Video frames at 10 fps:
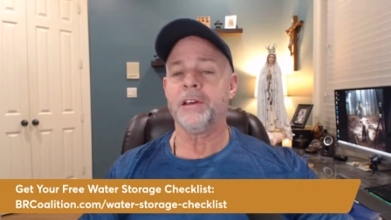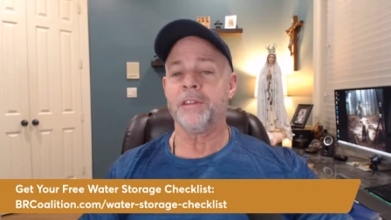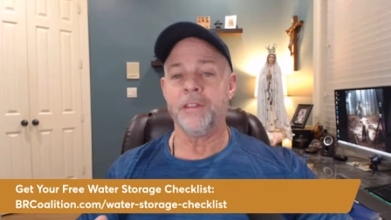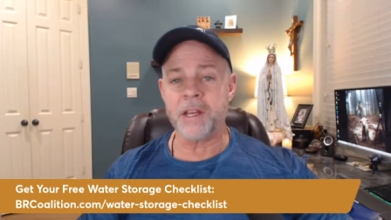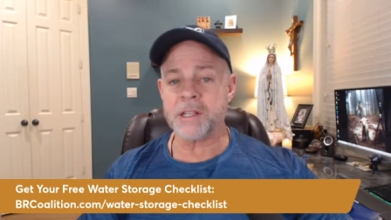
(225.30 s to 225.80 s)

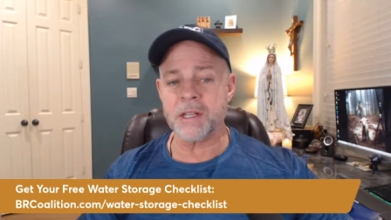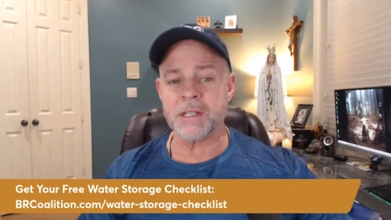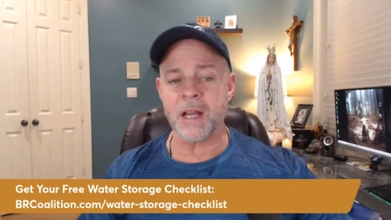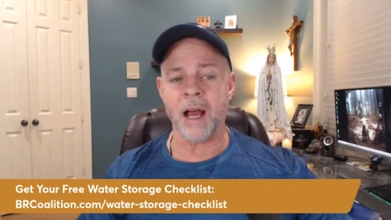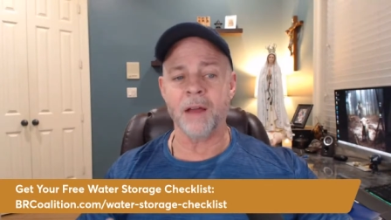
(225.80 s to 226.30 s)
This
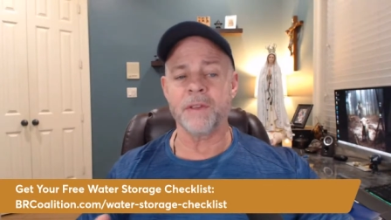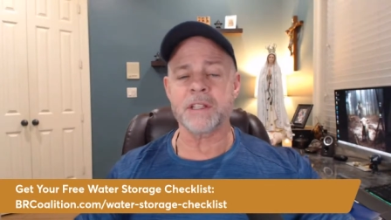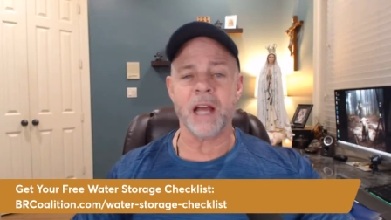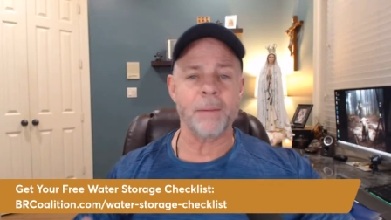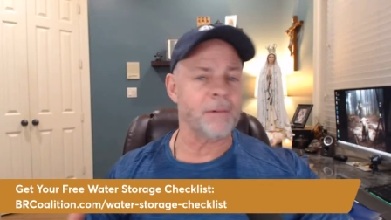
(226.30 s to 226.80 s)
is not the
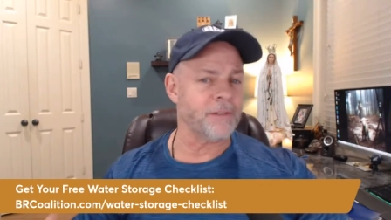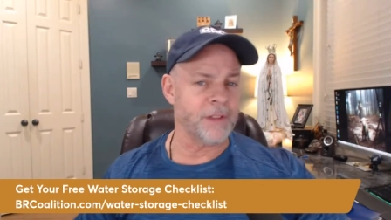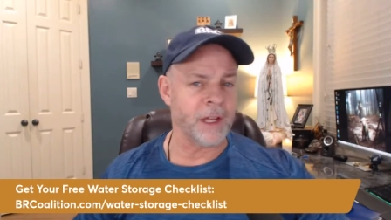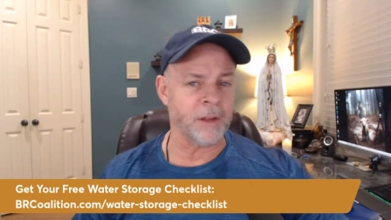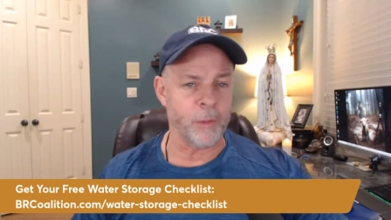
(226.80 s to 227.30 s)
type of
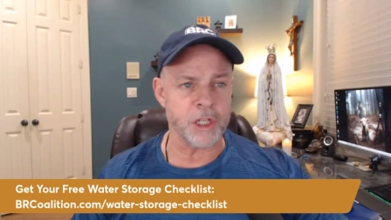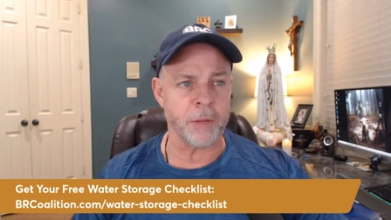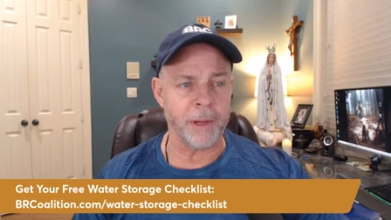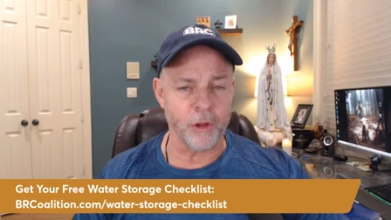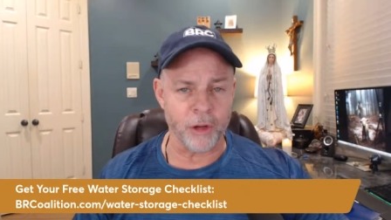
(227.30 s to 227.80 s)
thing that we
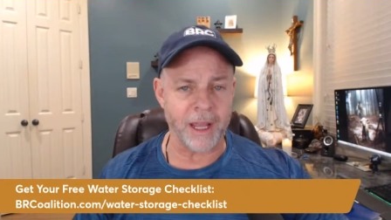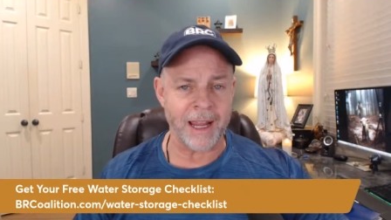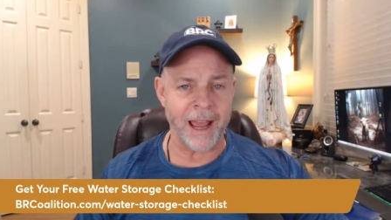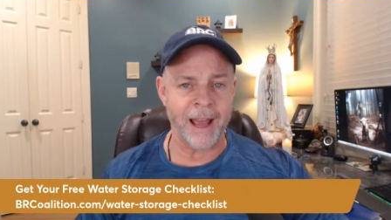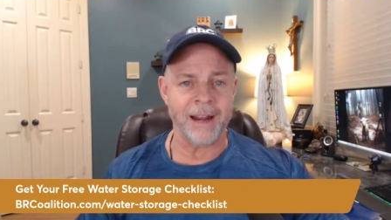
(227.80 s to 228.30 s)
should be
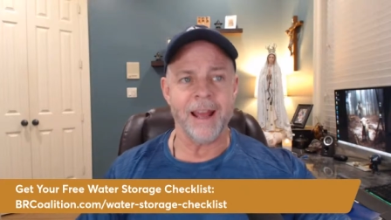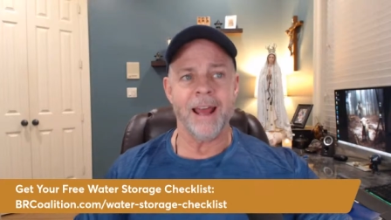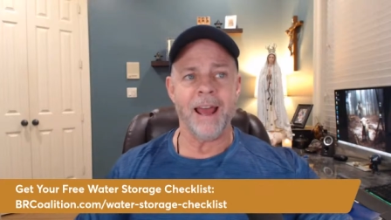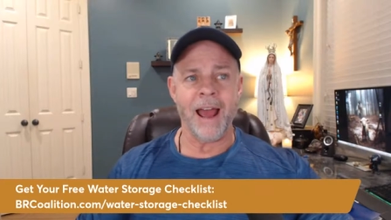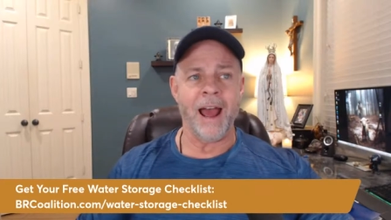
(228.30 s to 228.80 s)
looking at
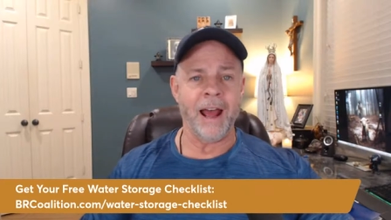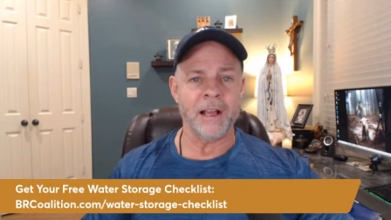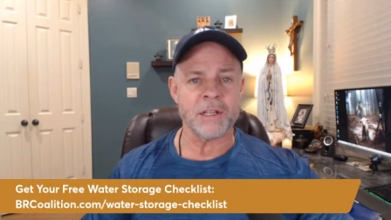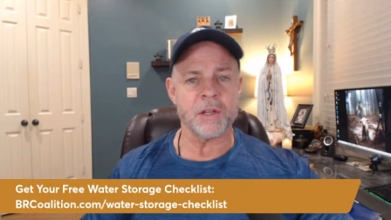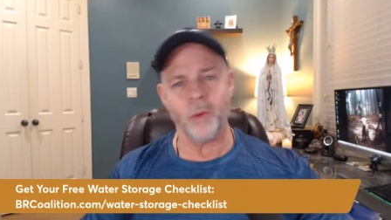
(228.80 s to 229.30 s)

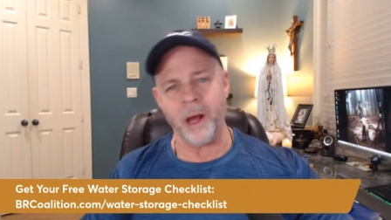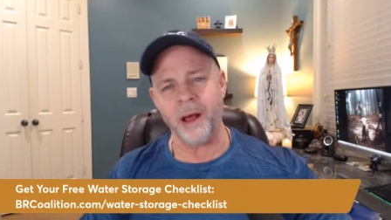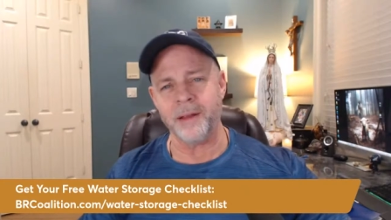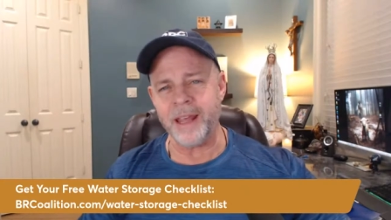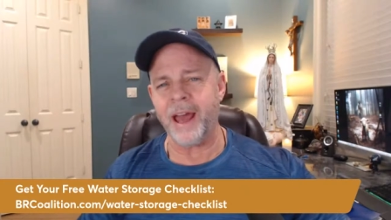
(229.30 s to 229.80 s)
as,
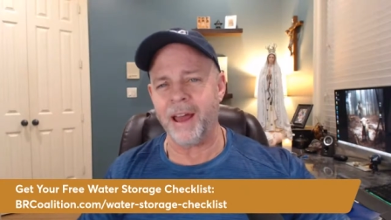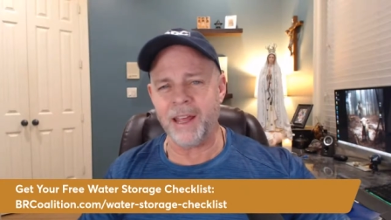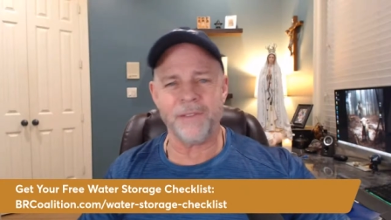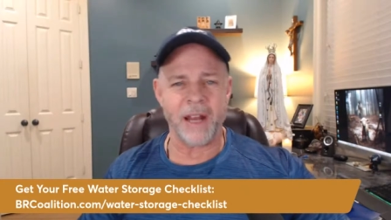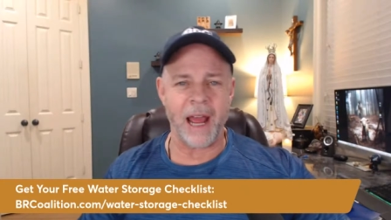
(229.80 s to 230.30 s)
well, yeah,
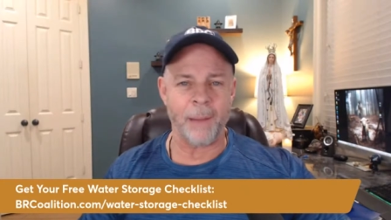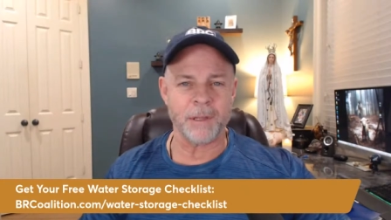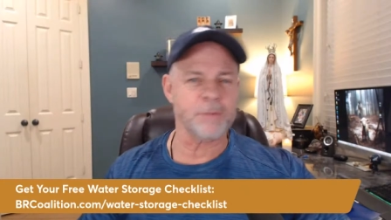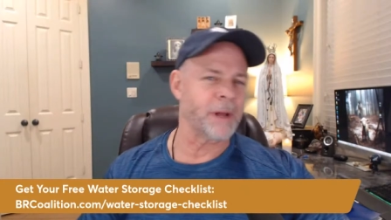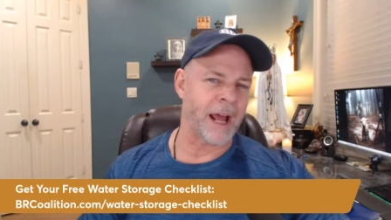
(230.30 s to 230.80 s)
if it
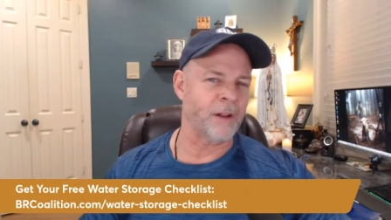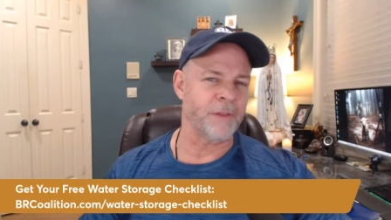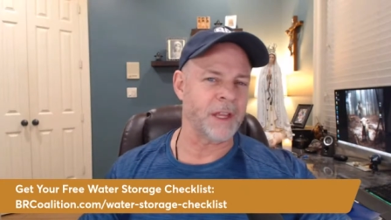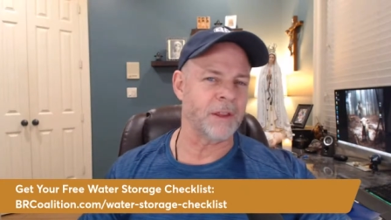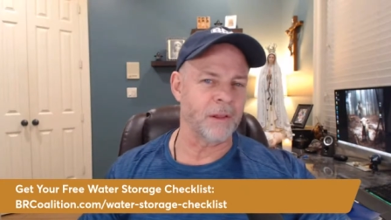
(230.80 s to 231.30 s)
happens, but I
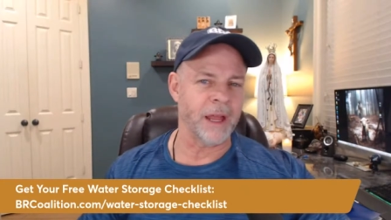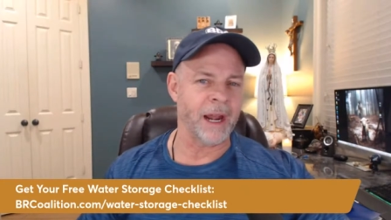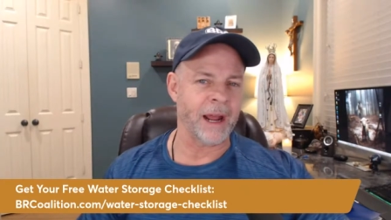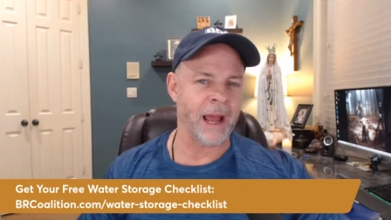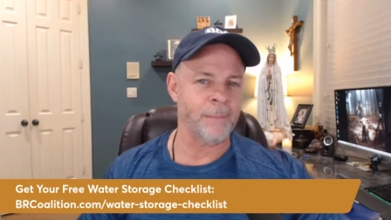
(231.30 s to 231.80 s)
don't think they'll let
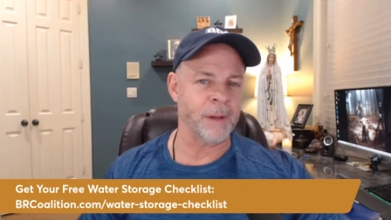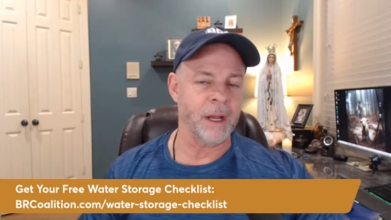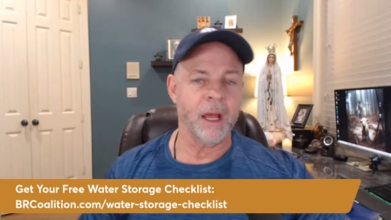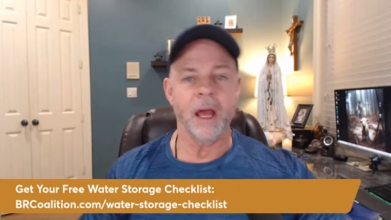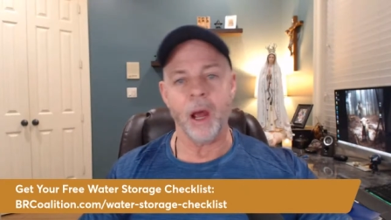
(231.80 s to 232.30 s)
it happen.
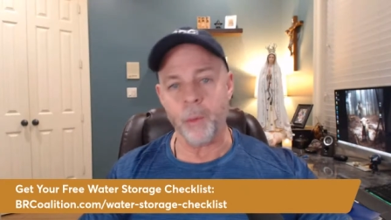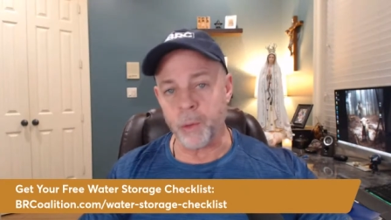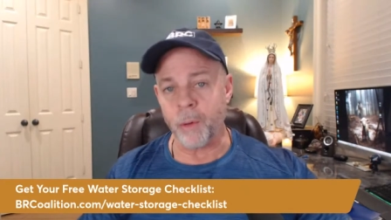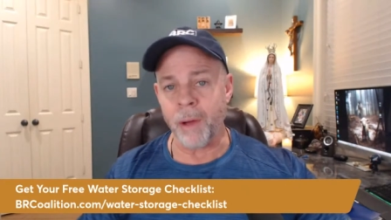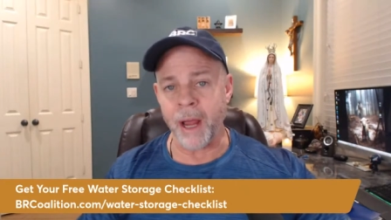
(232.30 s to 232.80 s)
I want
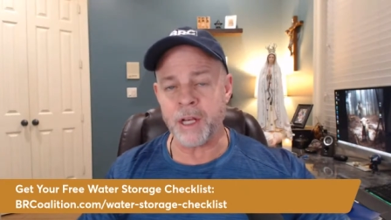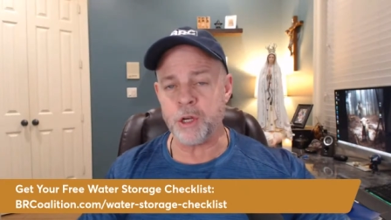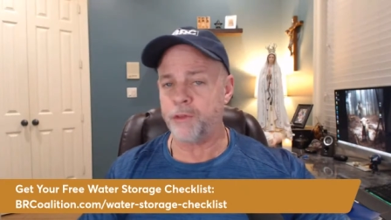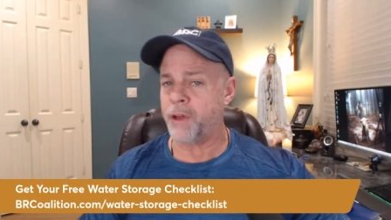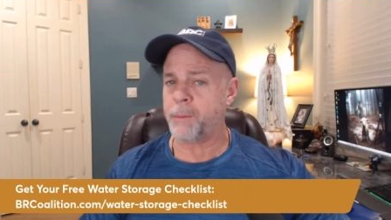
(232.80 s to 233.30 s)
to remind
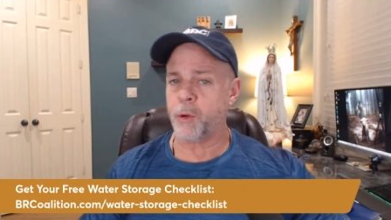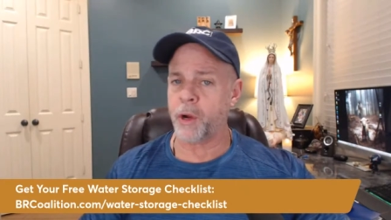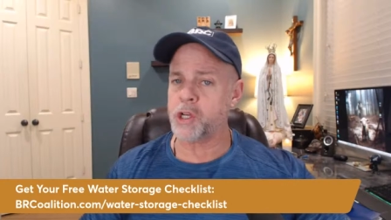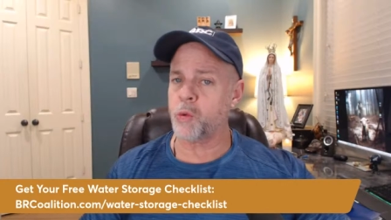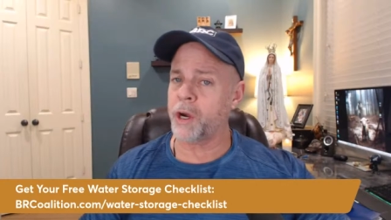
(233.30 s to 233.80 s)
you,
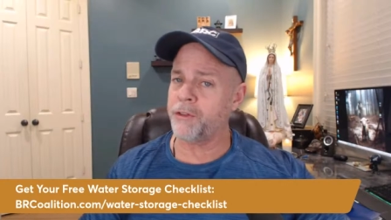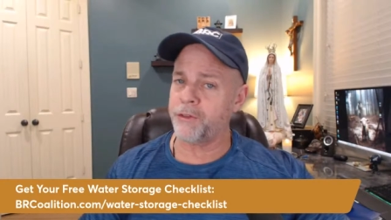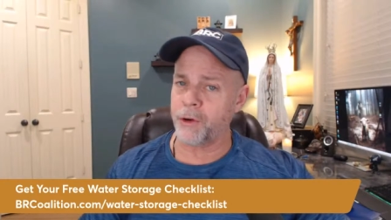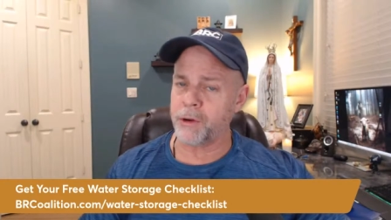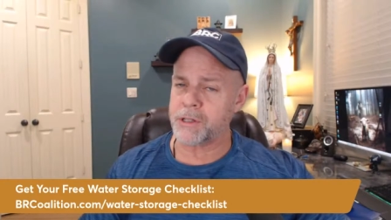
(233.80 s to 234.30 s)
February
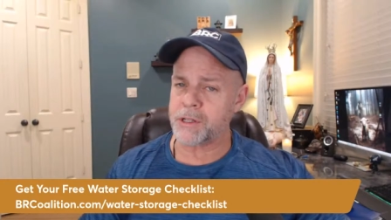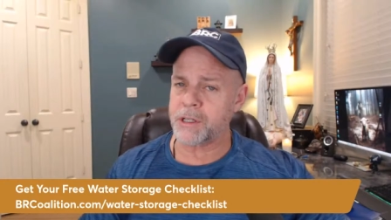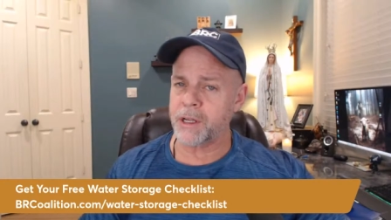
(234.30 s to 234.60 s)
21st,